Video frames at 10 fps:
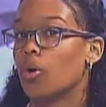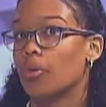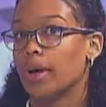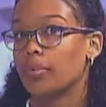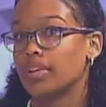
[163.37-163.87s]

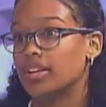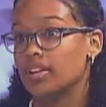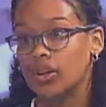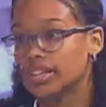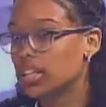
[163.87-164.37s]
where
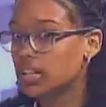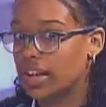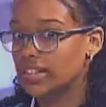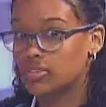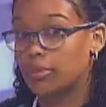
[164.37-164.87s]
all the Girl
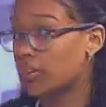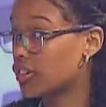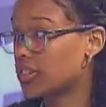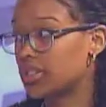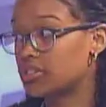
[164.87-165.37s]
Guides from
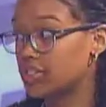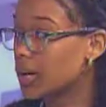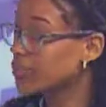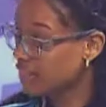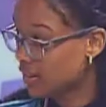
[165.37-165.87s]
across the country
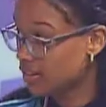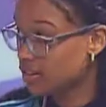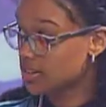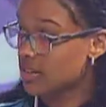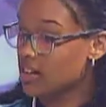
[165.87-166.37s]
come
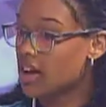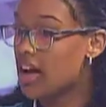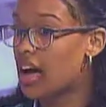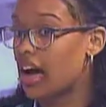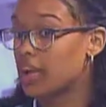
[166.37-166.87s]
together
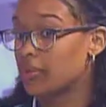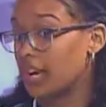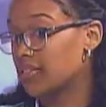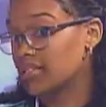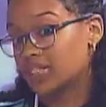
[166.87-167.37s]
and we
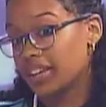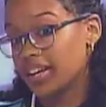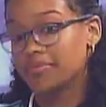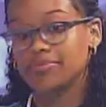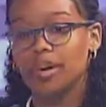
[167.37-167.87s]
have a good time.